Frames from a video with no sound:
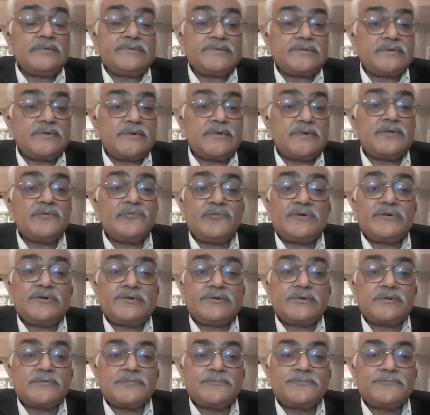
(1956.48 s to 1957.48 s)
culturally fit.
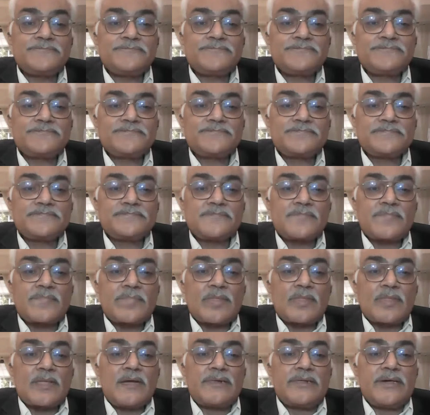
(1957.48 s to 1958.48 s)

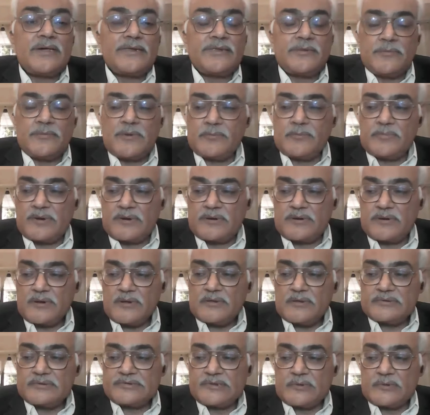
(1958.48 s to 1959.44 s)
And I remember